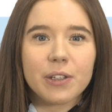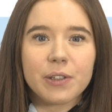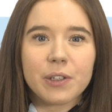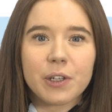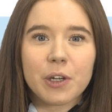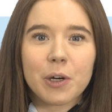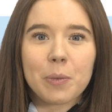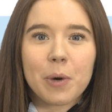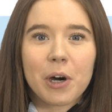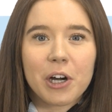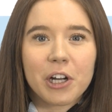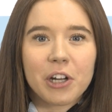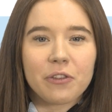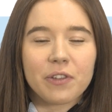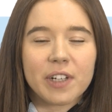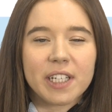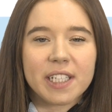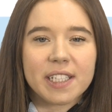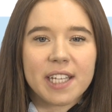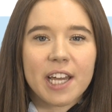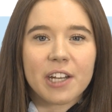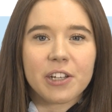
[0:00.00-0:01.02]
do your market
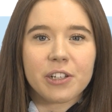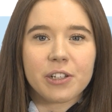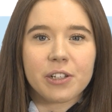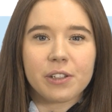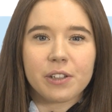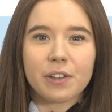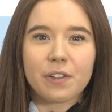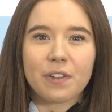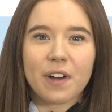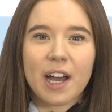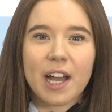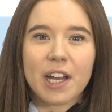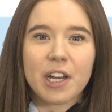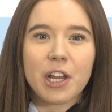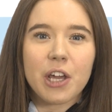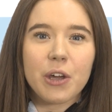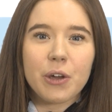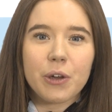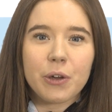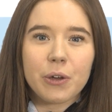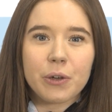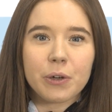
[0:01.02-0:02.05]
research to define
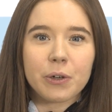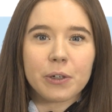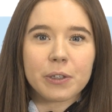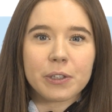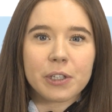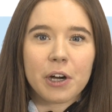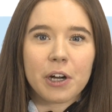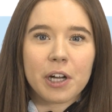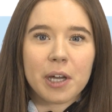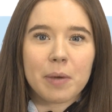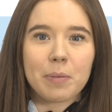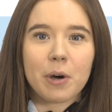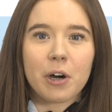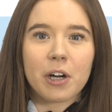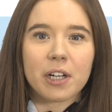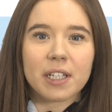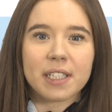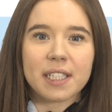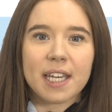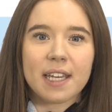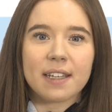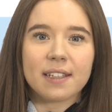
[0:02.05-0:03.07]
who your target
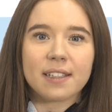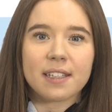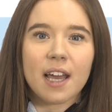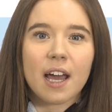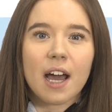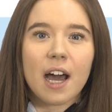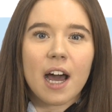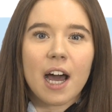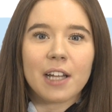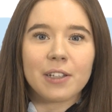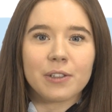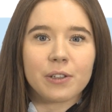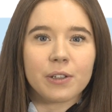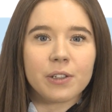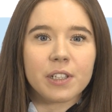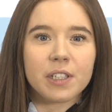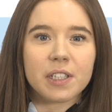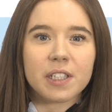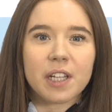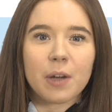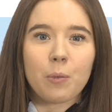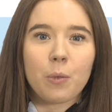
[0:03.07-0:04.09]
market is and
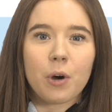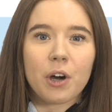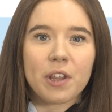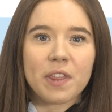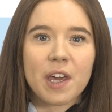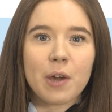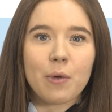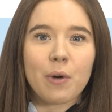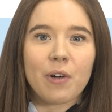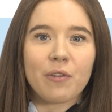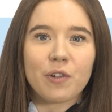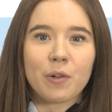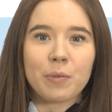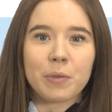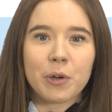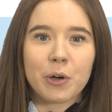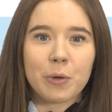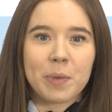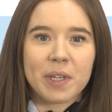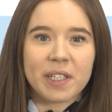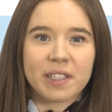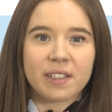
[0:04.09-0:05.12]
understand what they want from
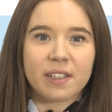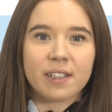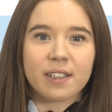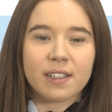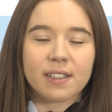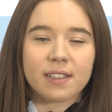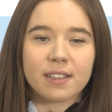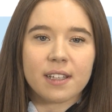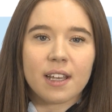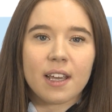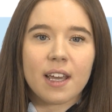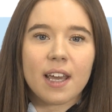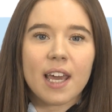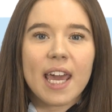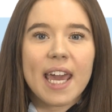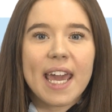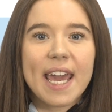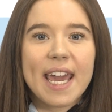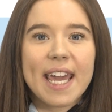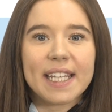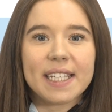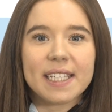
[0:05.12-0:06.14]
your business.
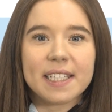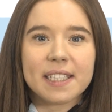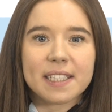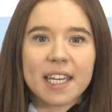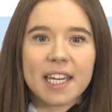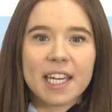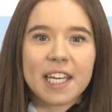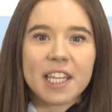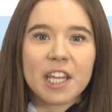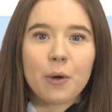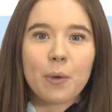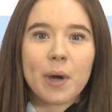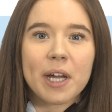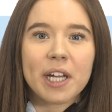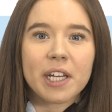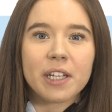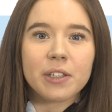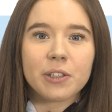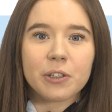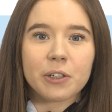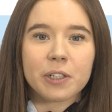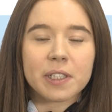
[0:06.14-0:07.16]
It is key that when
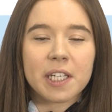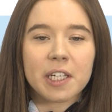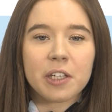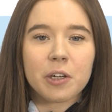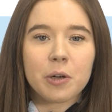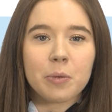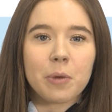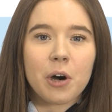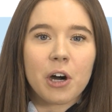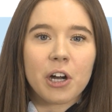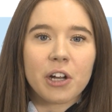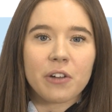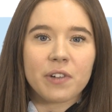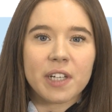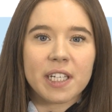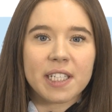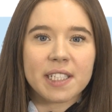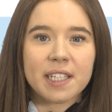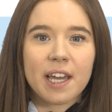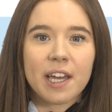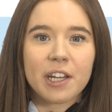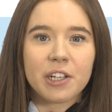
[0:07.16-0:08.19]
conducting your market
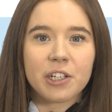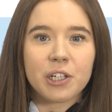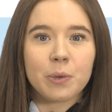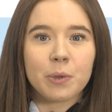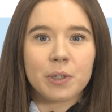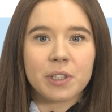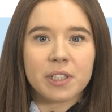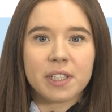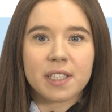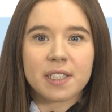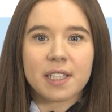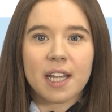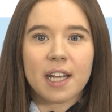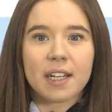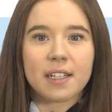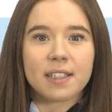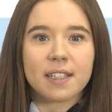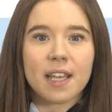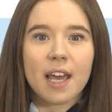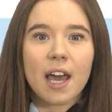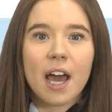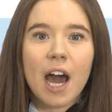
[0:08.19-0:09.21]
research, you
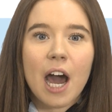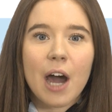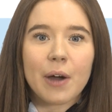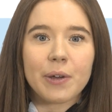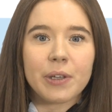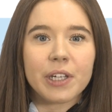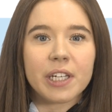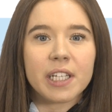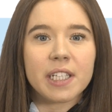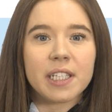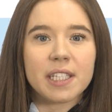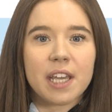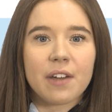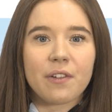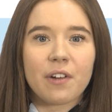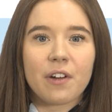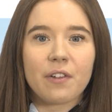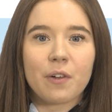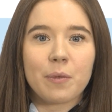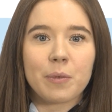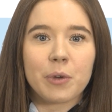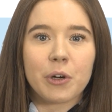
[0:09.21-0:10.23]
understand how you can
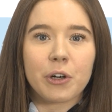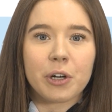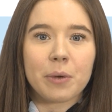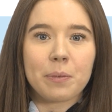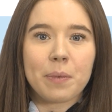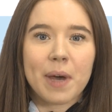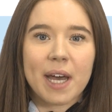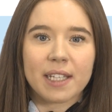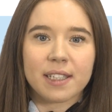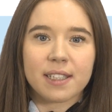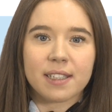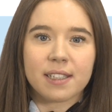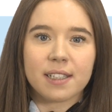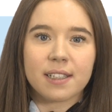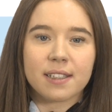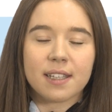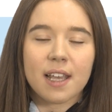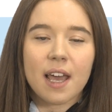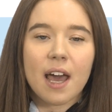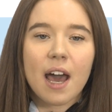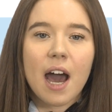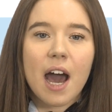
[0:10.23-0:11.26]
differ from your
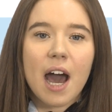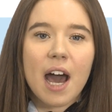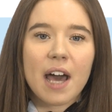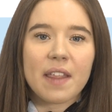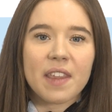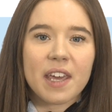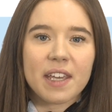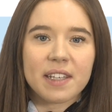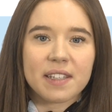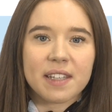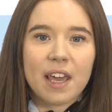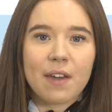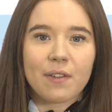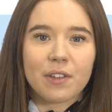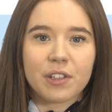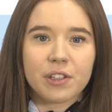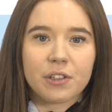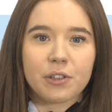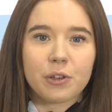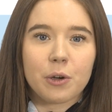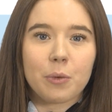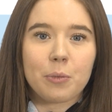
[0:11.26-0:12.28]
competitors and their
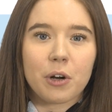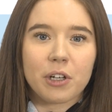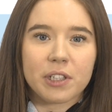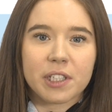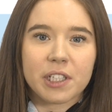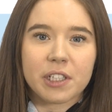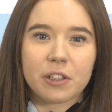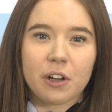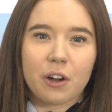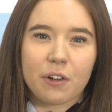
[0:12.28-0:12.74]
services or product